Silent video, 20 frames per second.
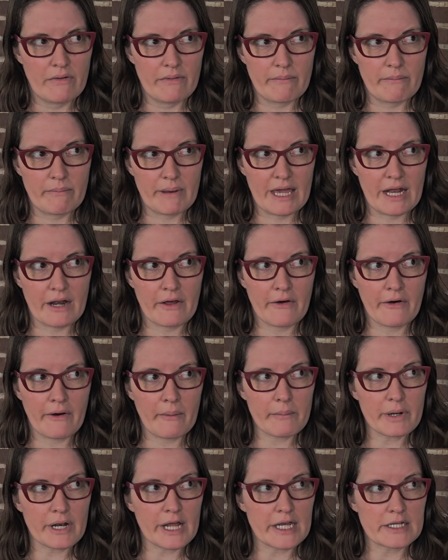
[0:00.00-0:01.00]
bad
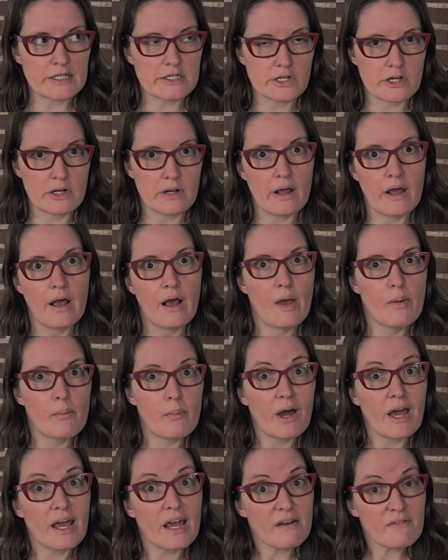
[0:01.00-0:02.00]
combination.
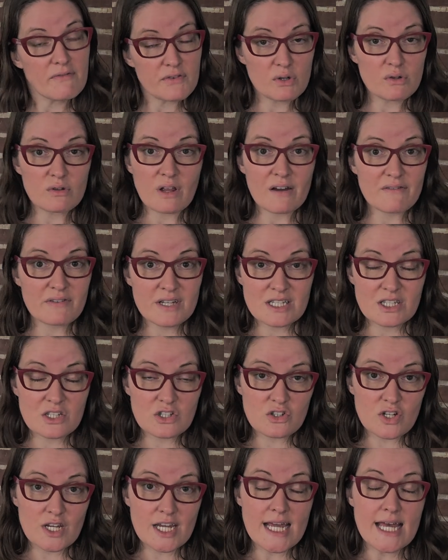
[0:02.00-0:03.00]
But if you love
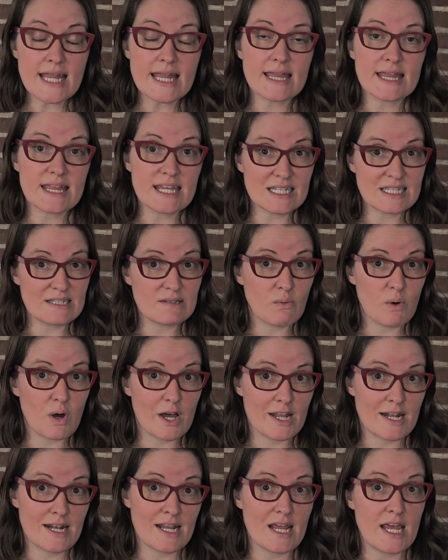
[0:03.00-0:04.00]
history, this
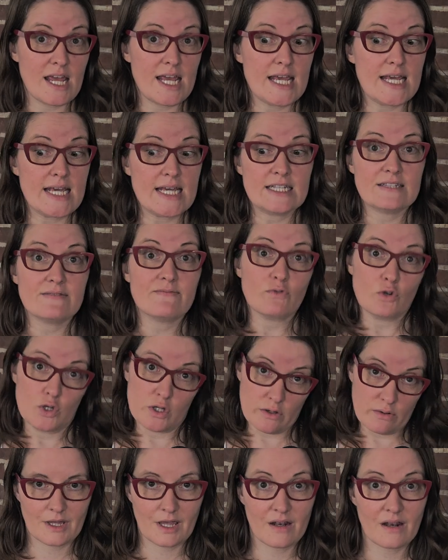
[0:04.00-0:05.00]
one is for
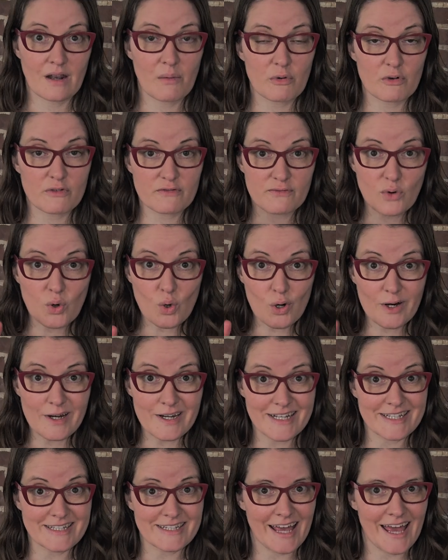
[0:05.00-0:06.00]
you. Number four
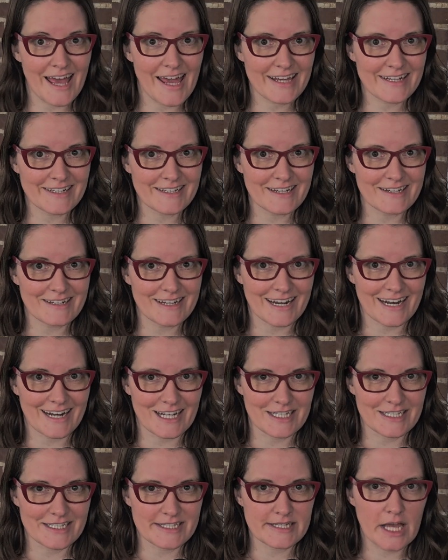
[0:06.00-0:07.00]
is Echter
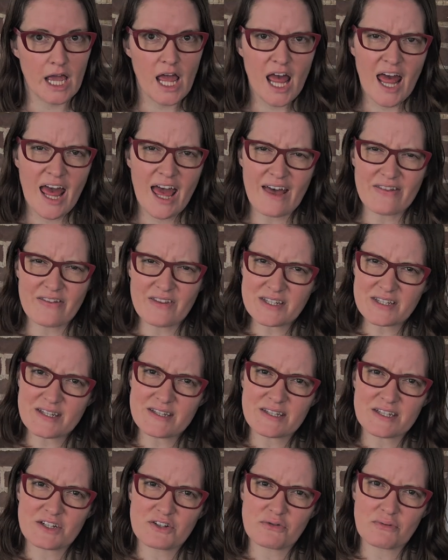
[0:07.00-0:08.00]
Niclas. And this
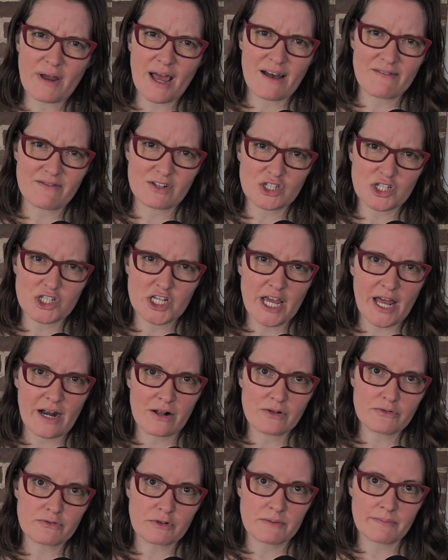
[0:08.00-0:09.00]
is a travel
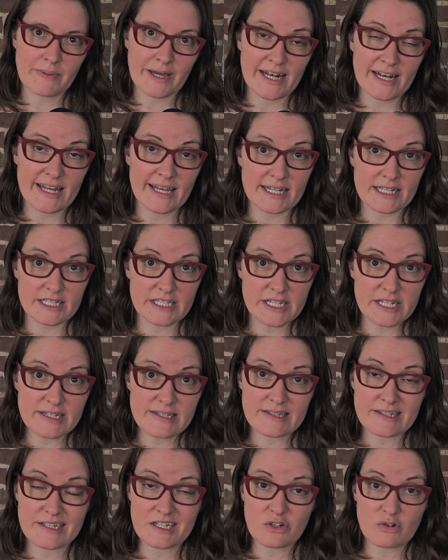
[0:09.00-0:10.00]
channel run by
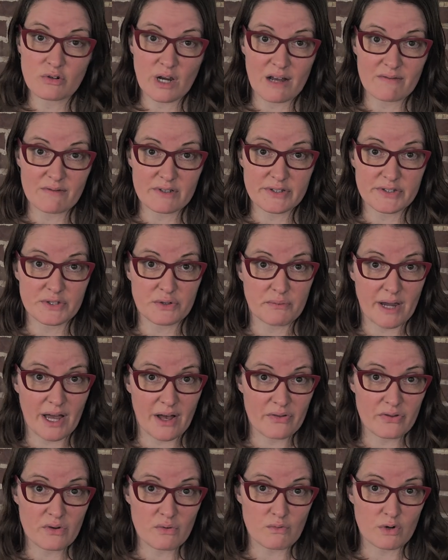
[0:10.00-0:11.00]
Nicholas. He travels
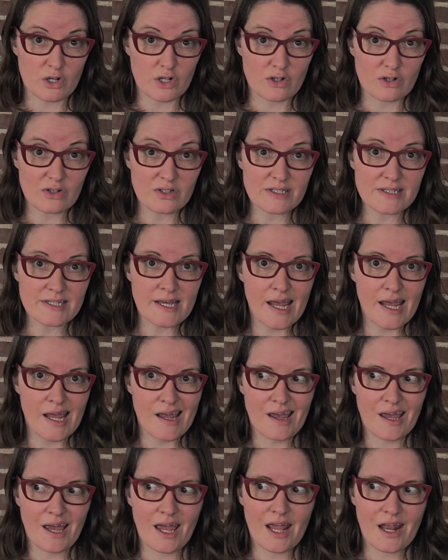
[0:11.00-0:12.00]
around the world
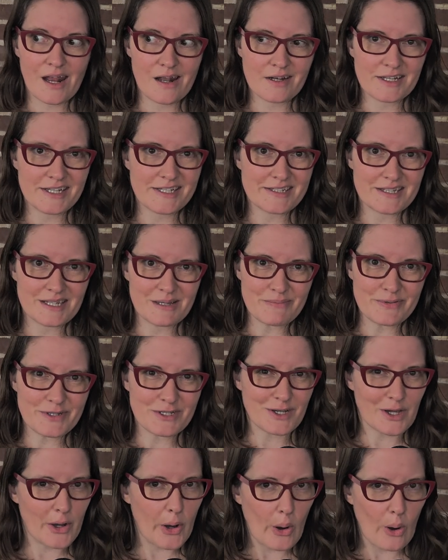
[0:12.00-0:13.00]
and he seems
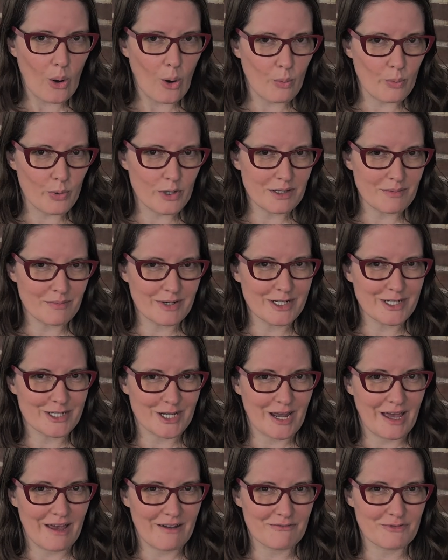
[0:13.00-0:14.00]
to go pretty much
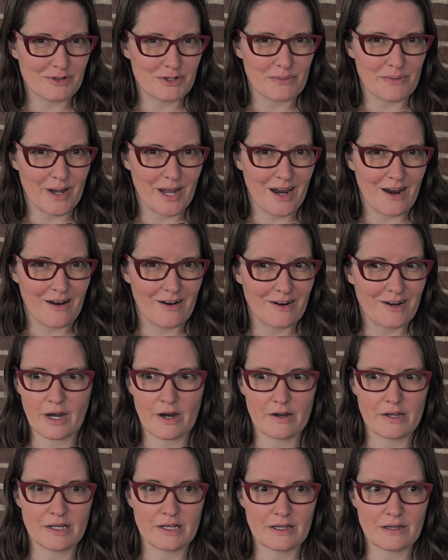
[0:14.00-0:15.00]
everywhere.
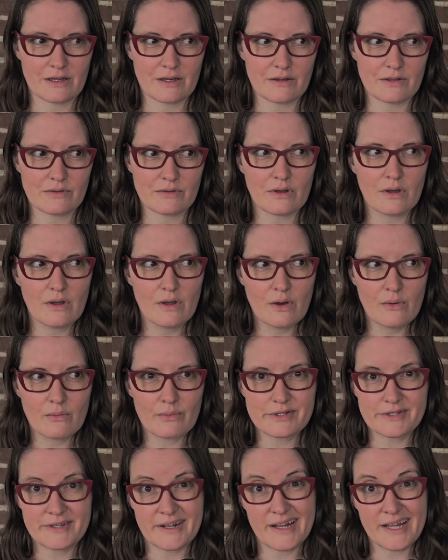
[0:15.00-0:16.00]
He
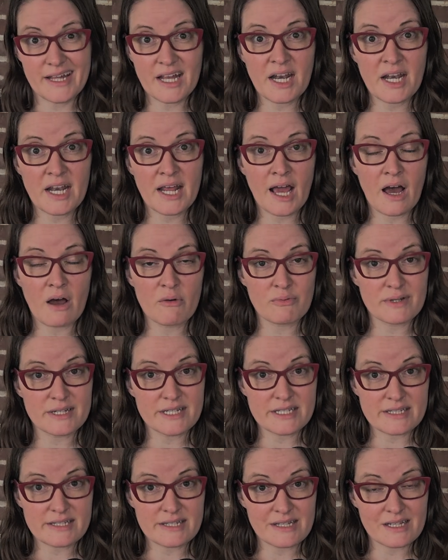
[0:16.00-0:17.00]
was in India
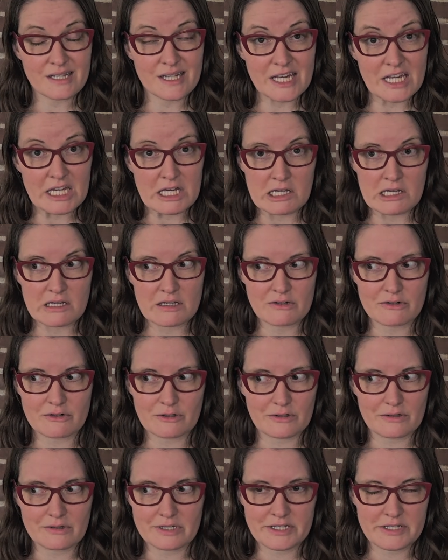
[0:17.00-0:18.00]
recently, or
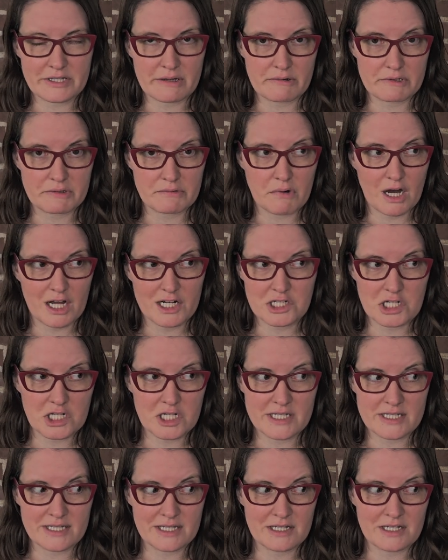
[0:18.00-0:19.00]
at least I was watching
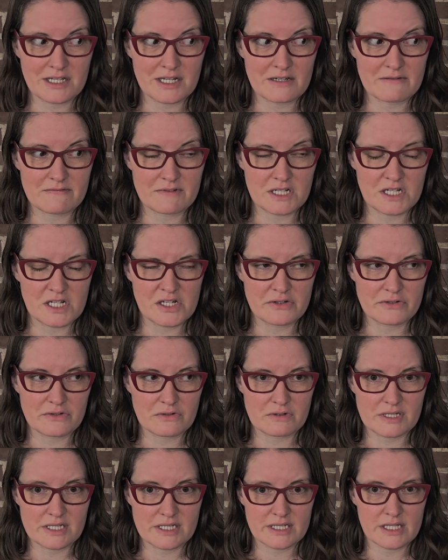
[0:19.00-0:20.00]
his India videos
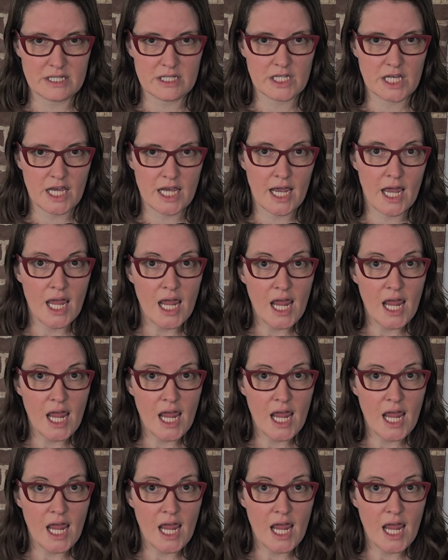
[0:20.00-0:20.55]
recently.